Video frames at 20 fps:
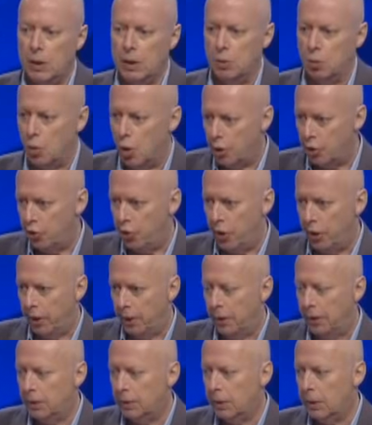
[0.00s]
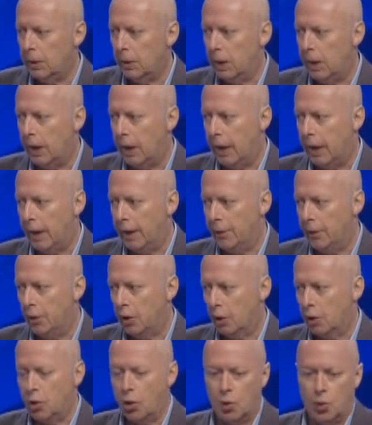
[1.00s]
the wandering, and
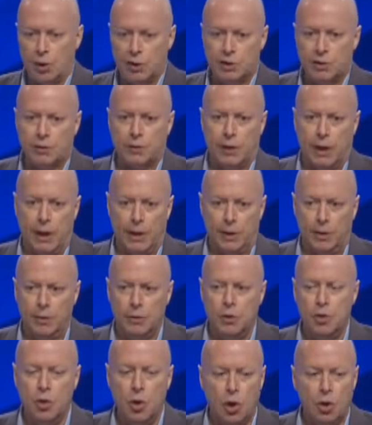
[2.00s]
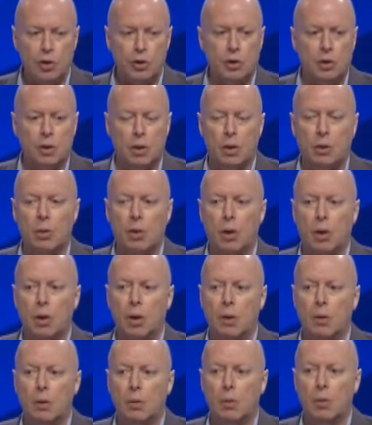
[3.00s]
the conquest of Canaan. Not
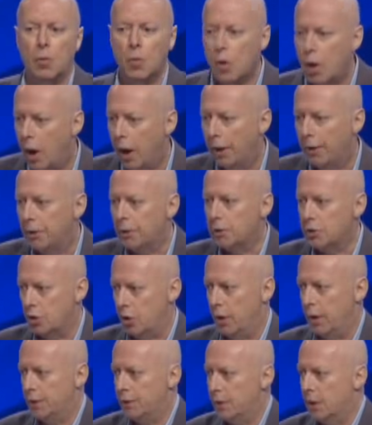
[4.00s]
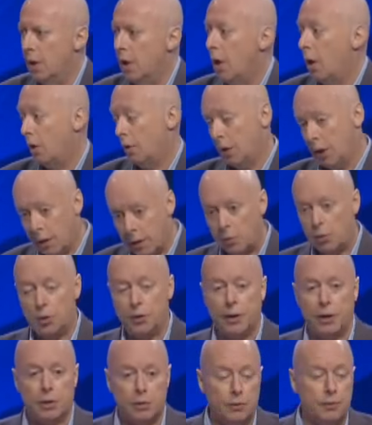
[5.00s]
one trace. On the other hand,
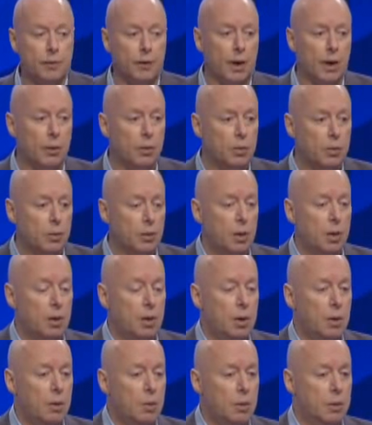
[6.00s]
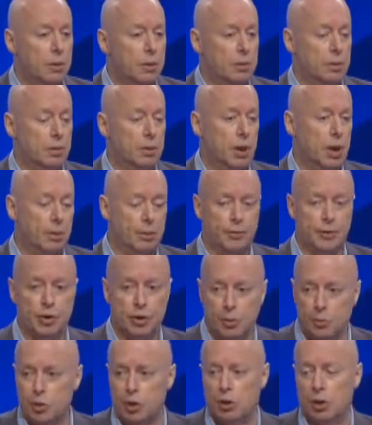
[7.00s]
what they could find with the help of
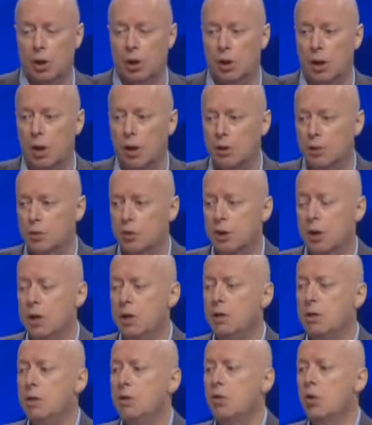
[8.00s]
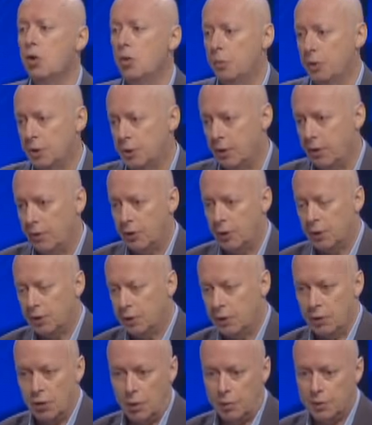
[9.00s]
Egyptian archives was enormous
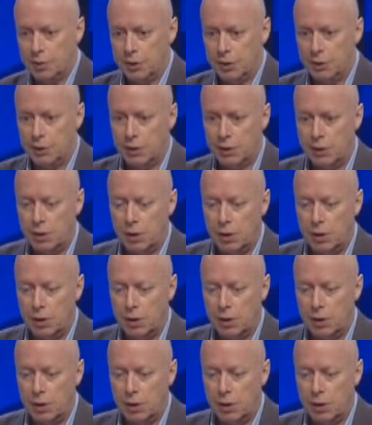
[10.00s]
evidence in the opposite